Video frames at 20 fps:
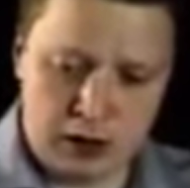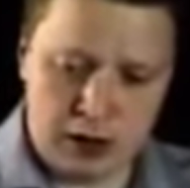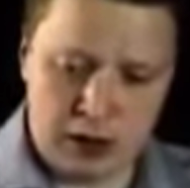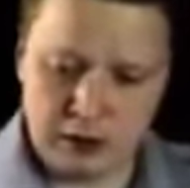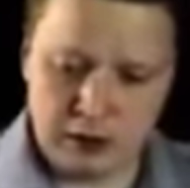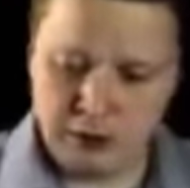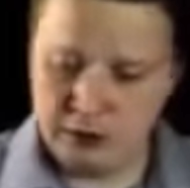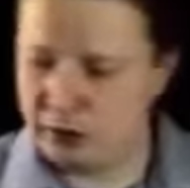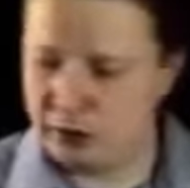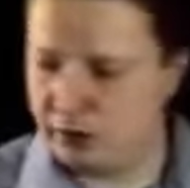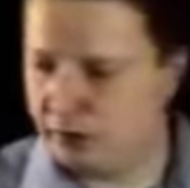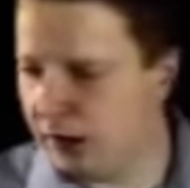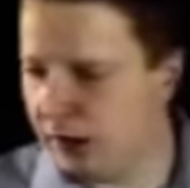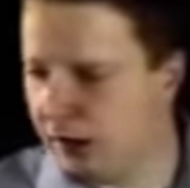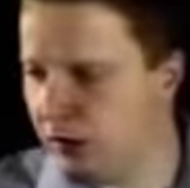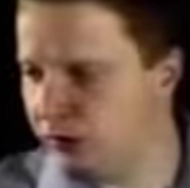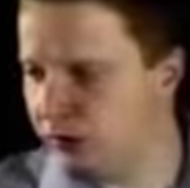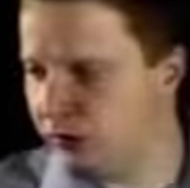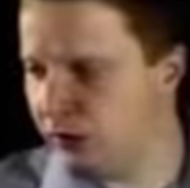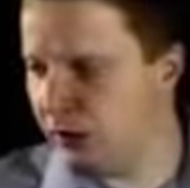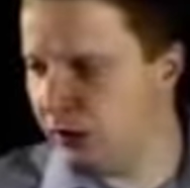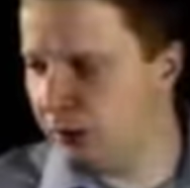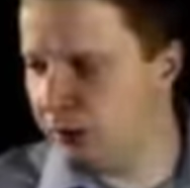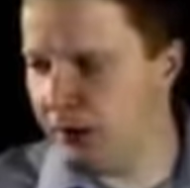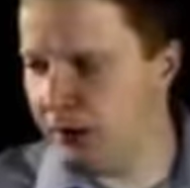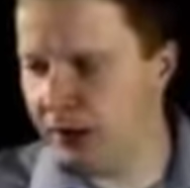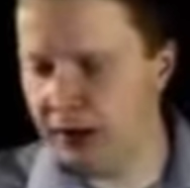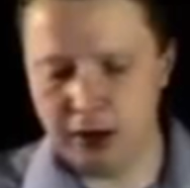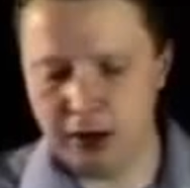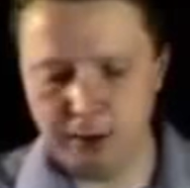and now Tal
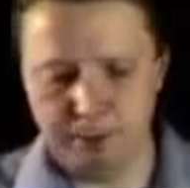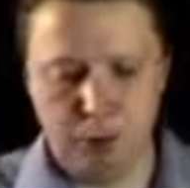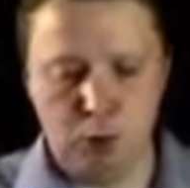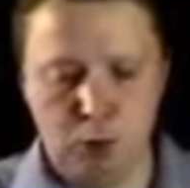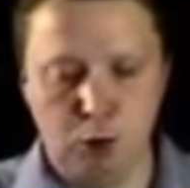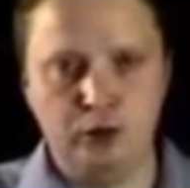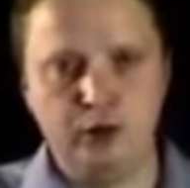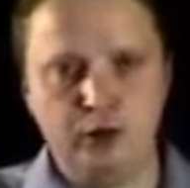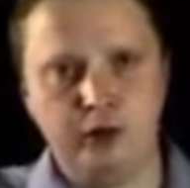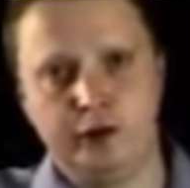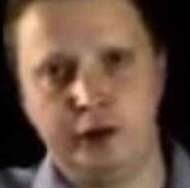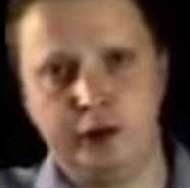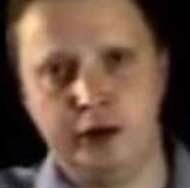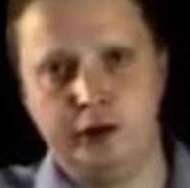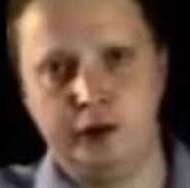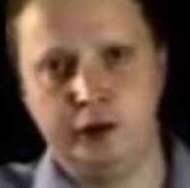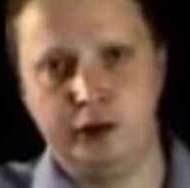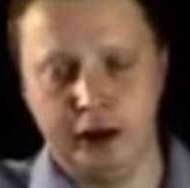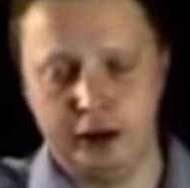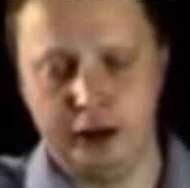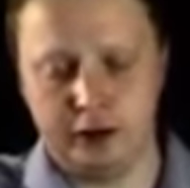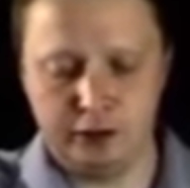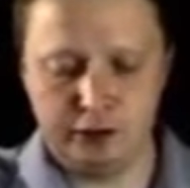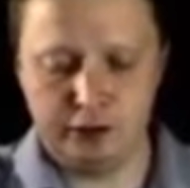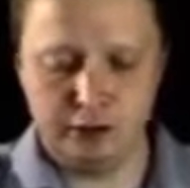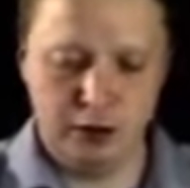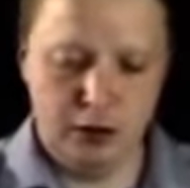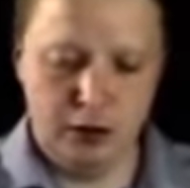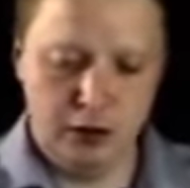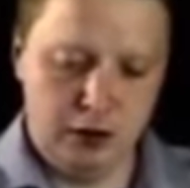played pawn to
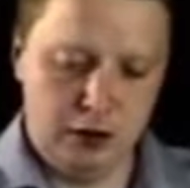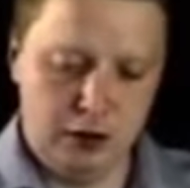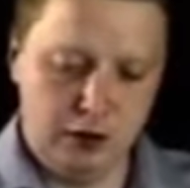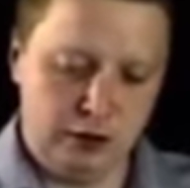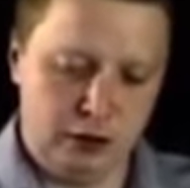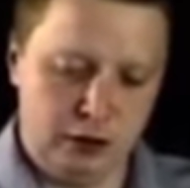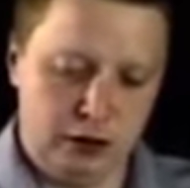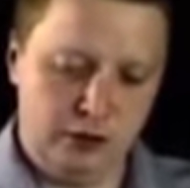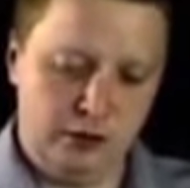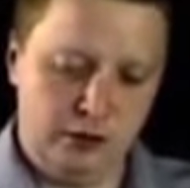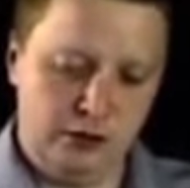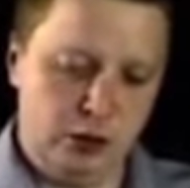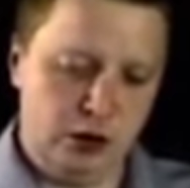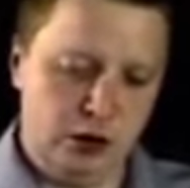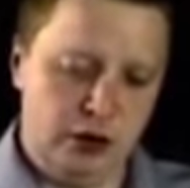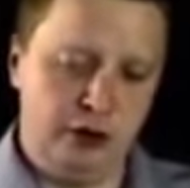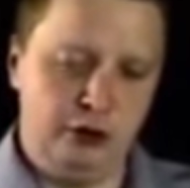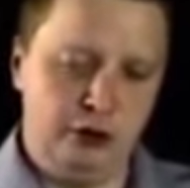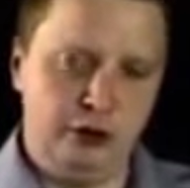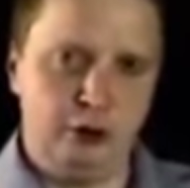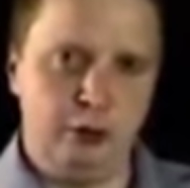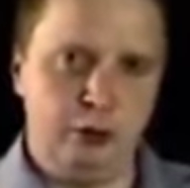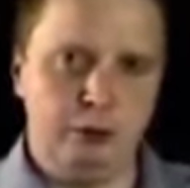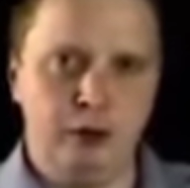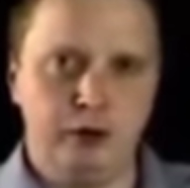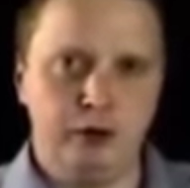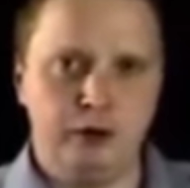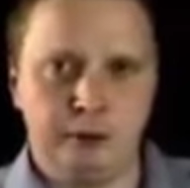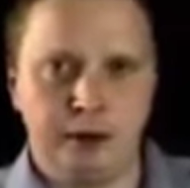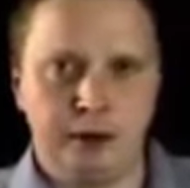c6. So this is quite a useful
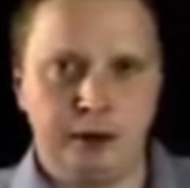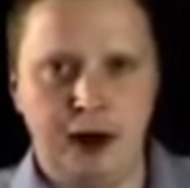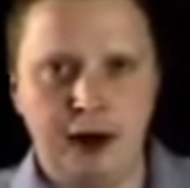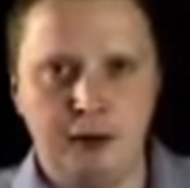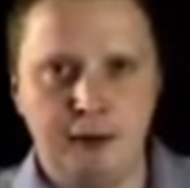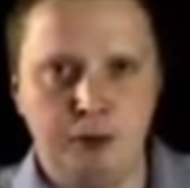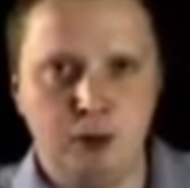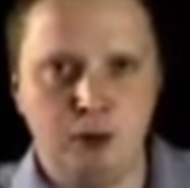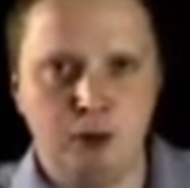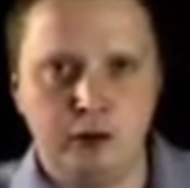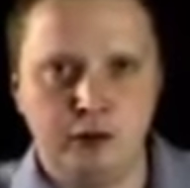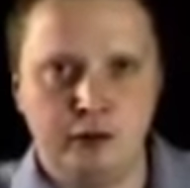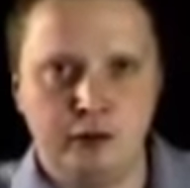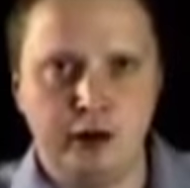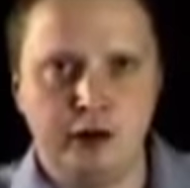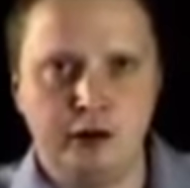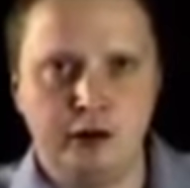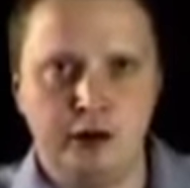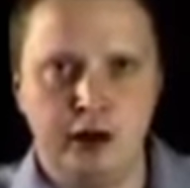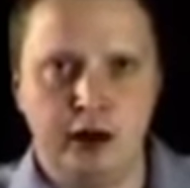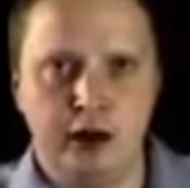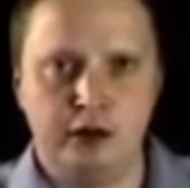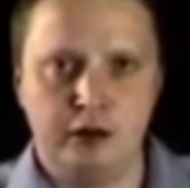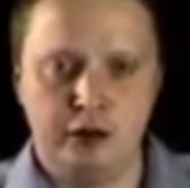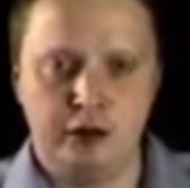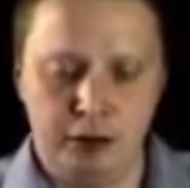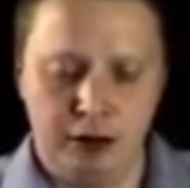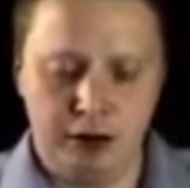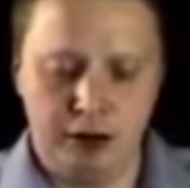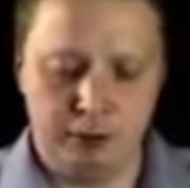move to play, pawn to c6.
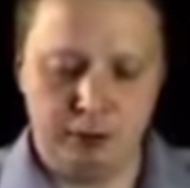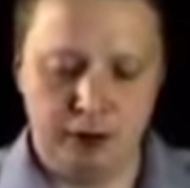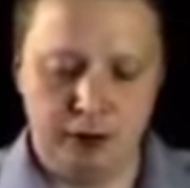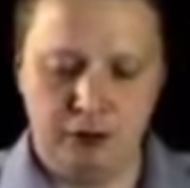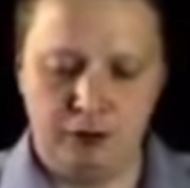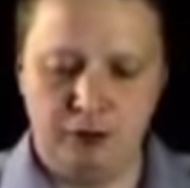You make a bit